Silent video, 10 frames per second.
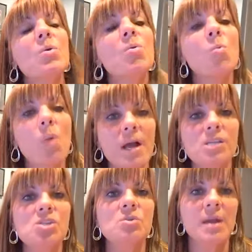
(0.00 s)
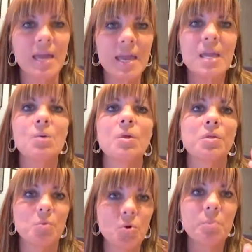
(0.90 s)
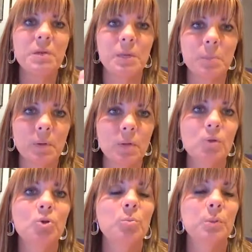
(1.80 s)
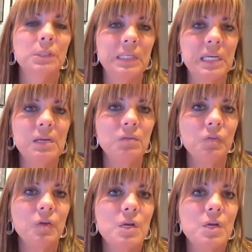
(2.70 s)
when you hang with cool people who believe